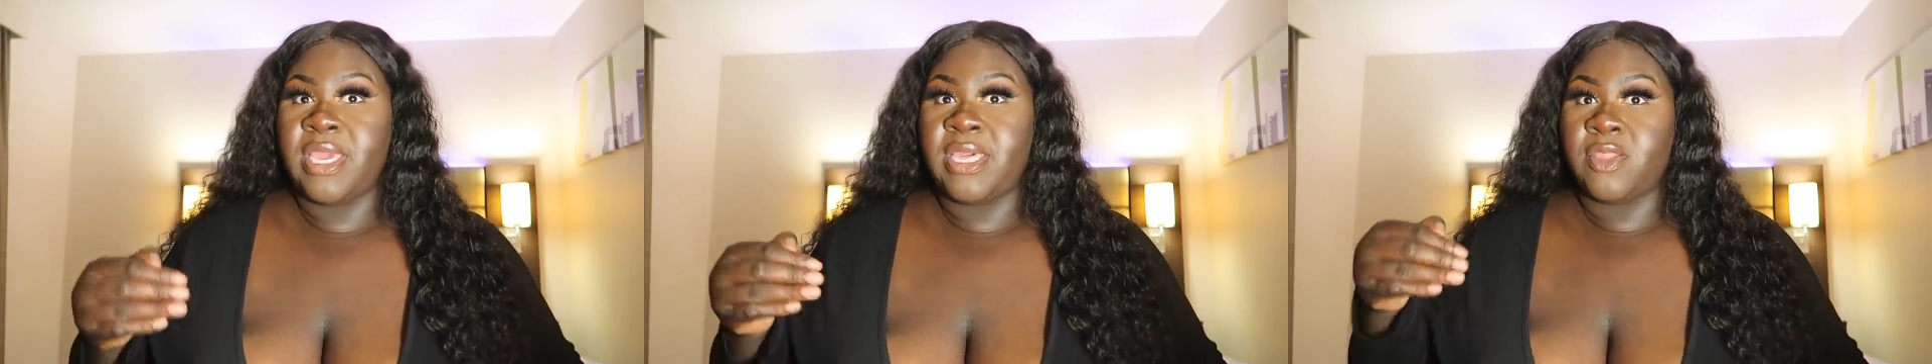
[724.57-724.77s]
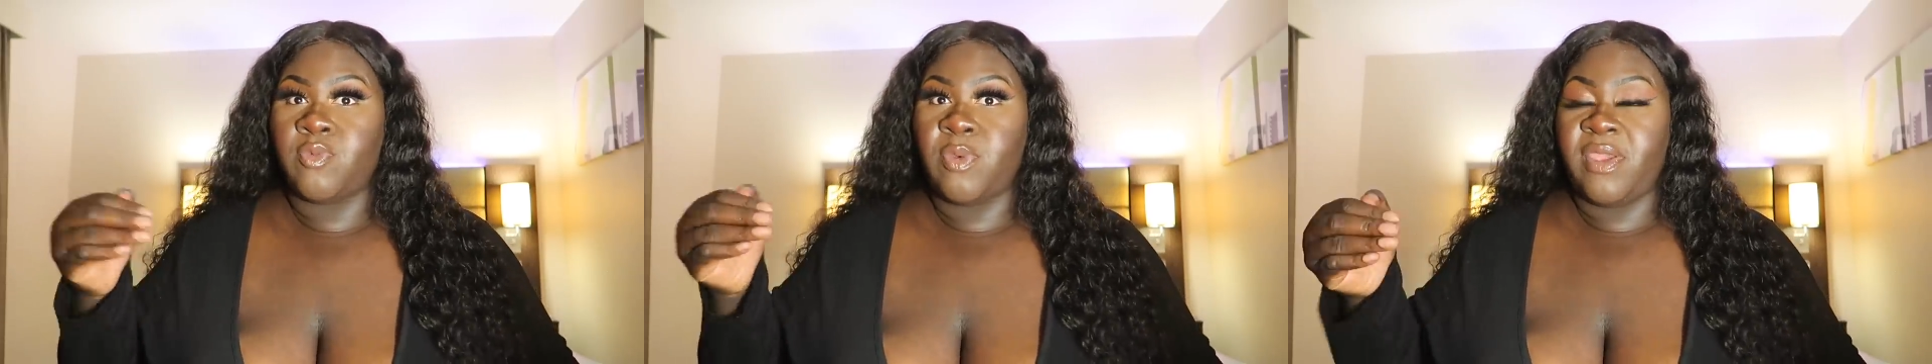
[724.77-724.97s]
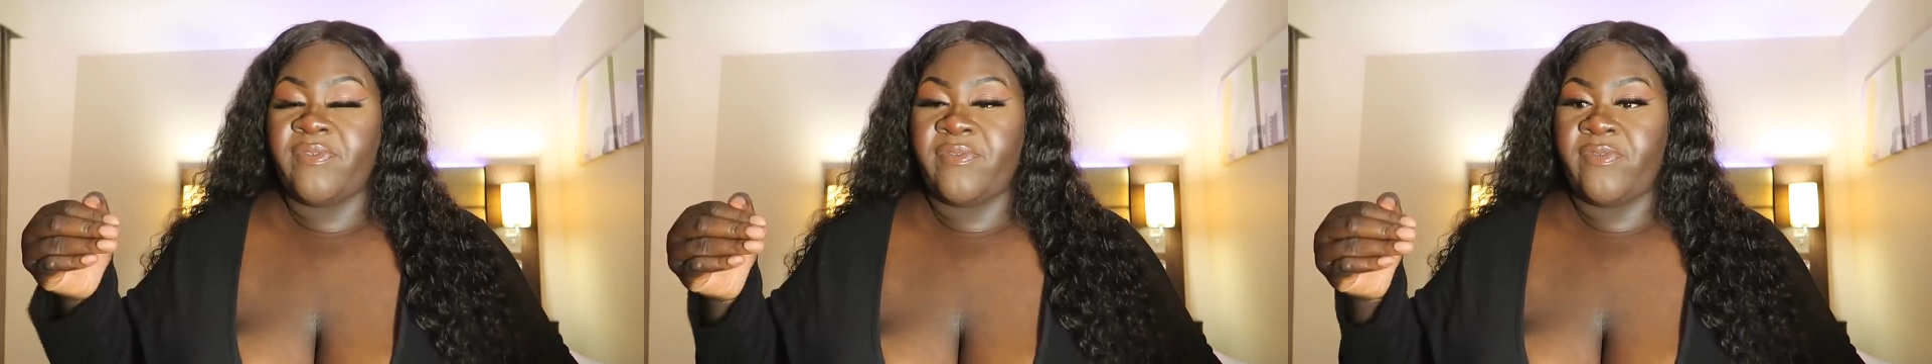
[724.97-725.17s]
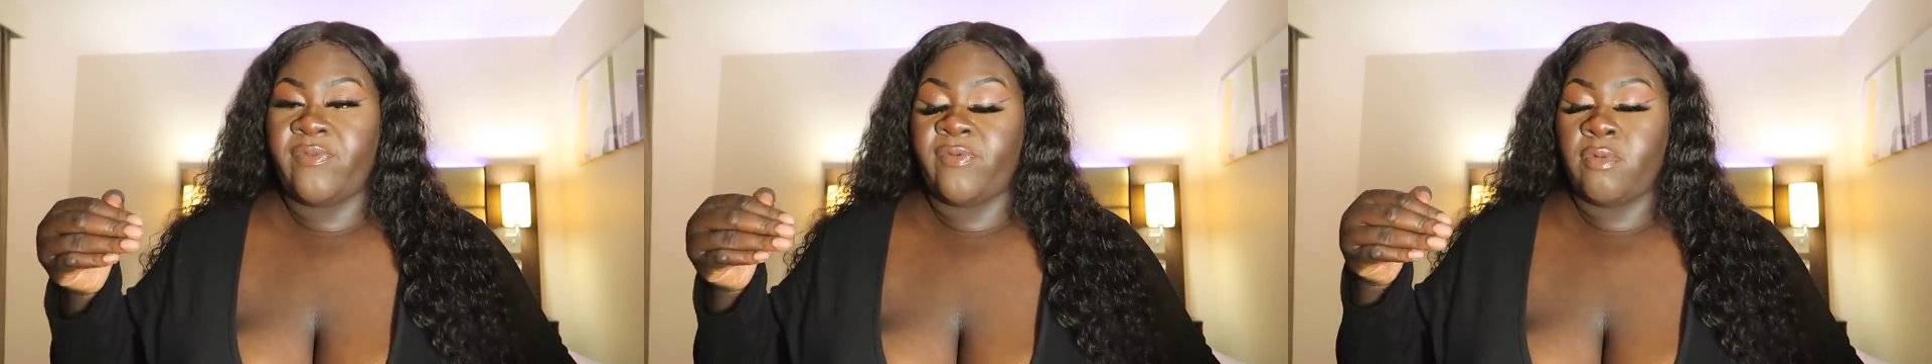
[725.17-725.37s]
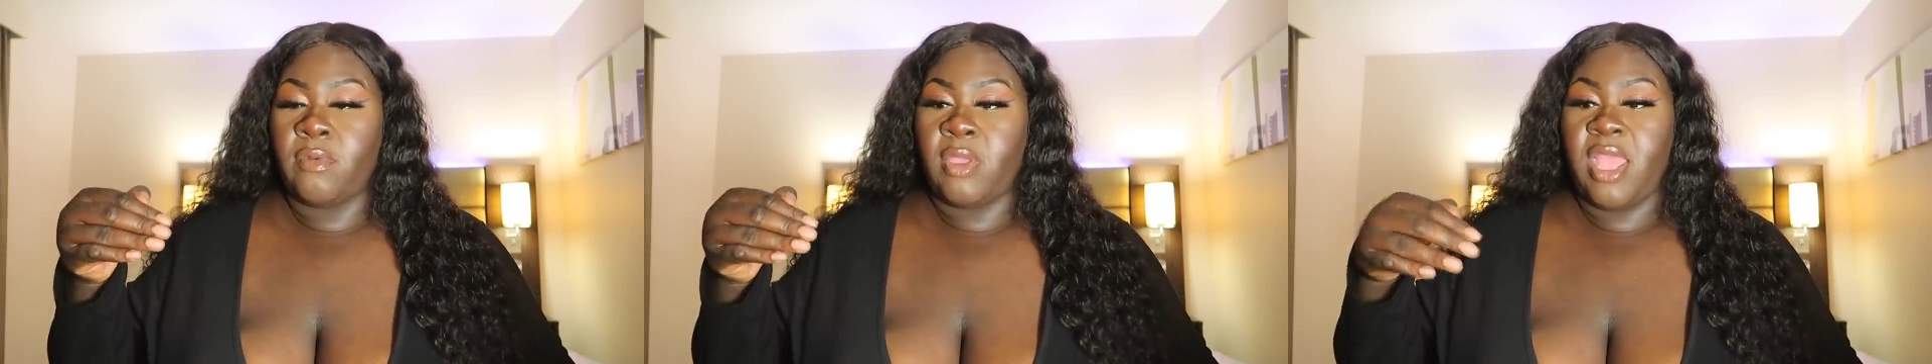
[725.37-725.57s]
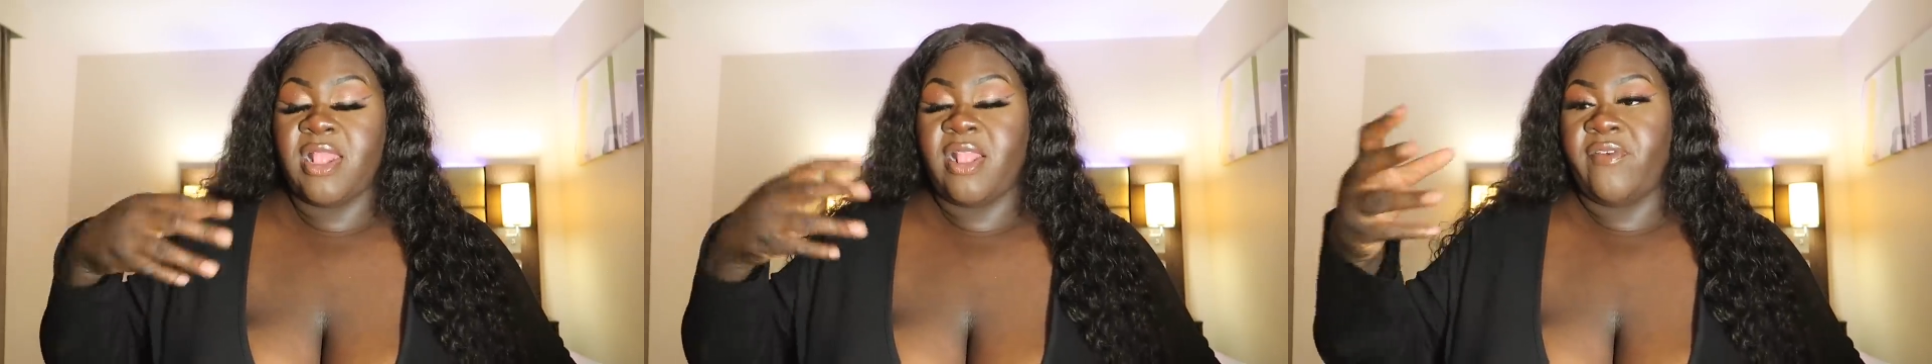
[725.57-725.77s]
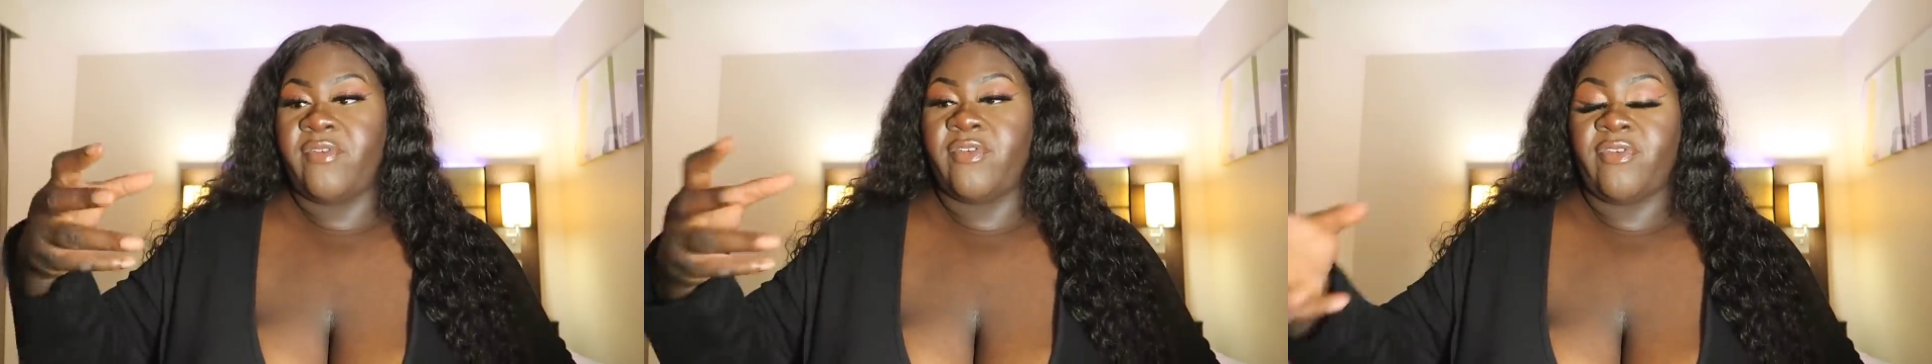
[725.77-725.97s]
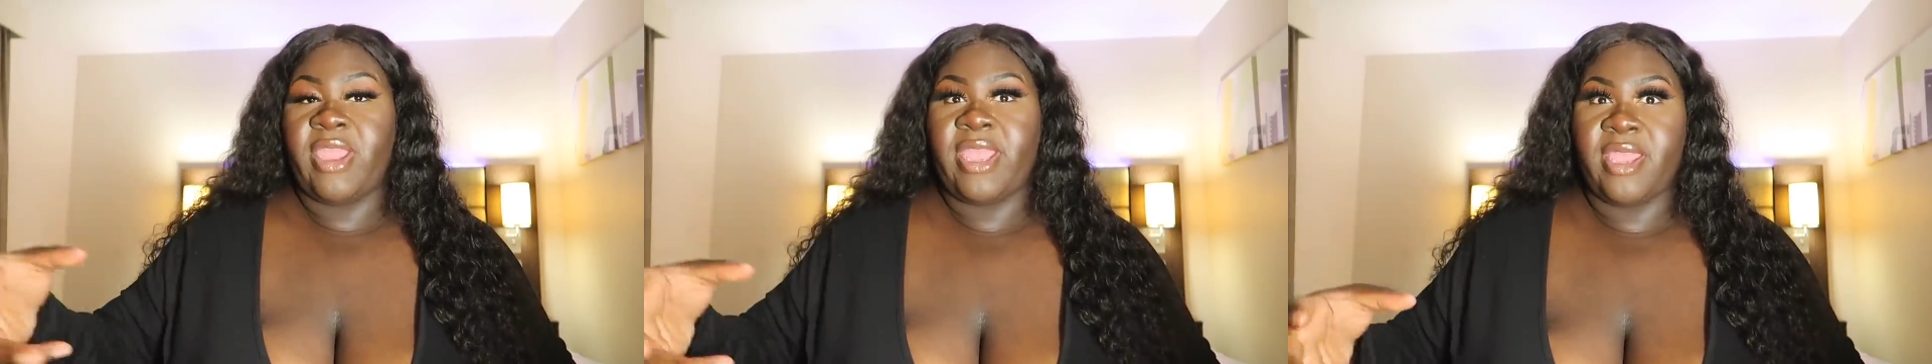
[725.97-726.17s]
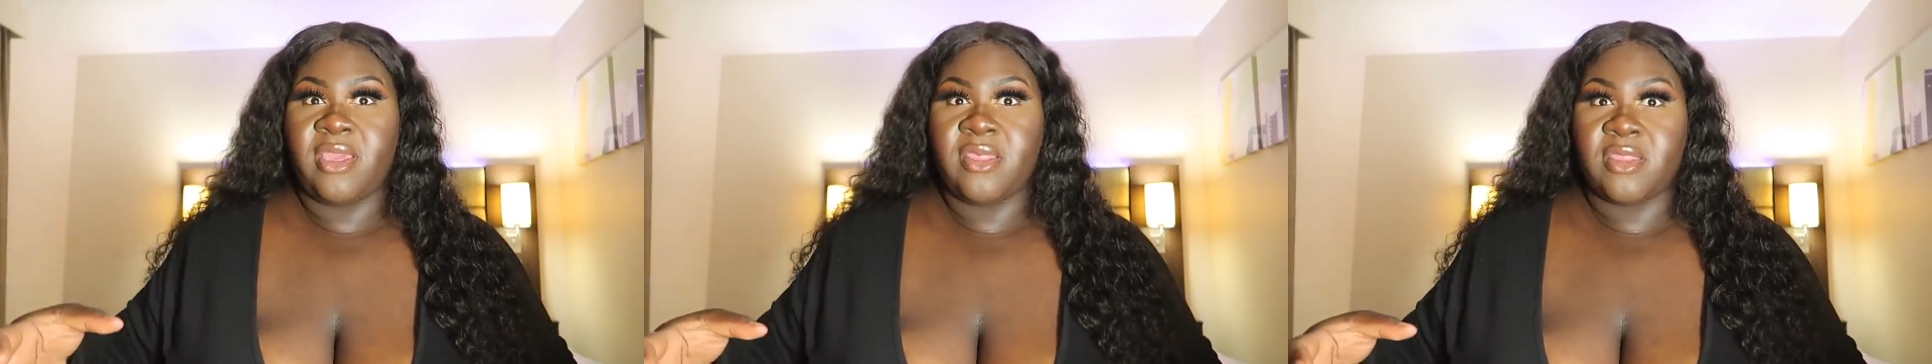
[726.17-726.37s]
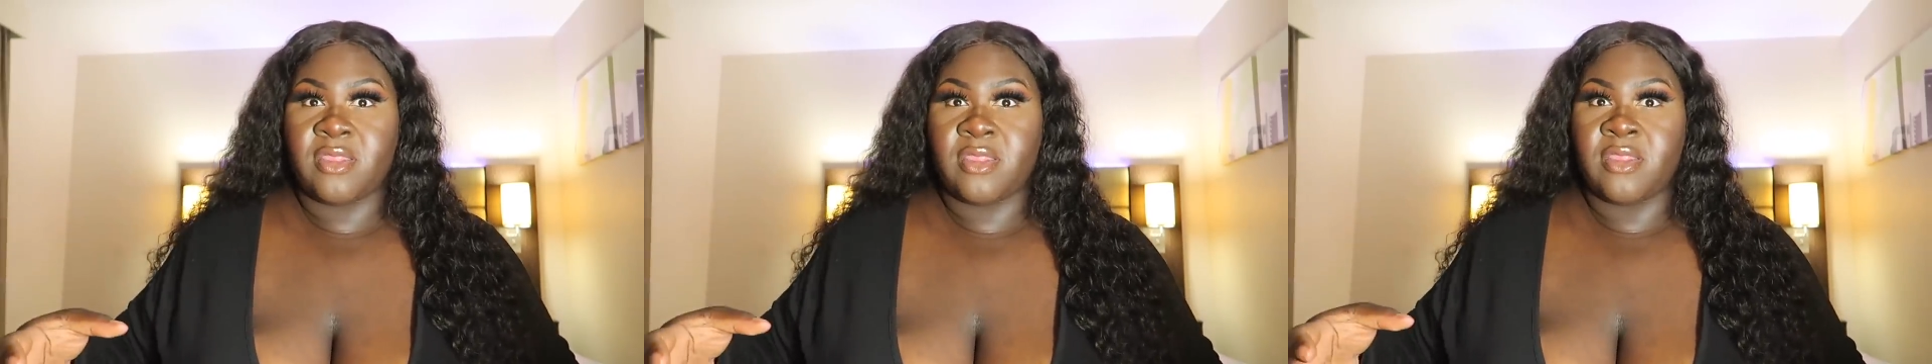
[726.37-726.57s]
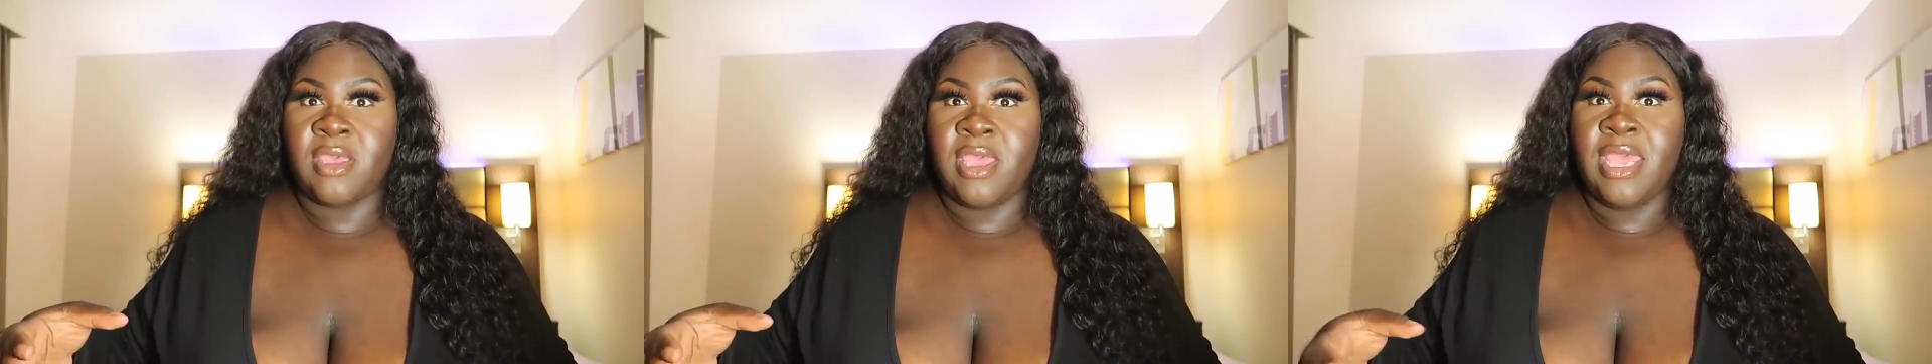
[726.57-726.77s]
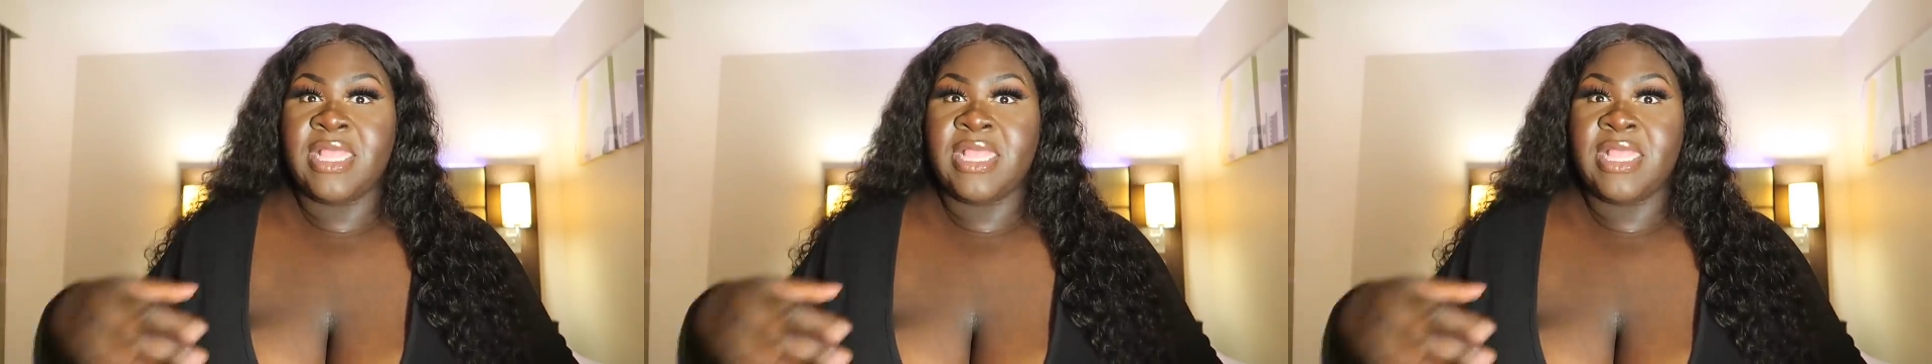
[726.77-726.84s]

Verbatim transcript: is with another race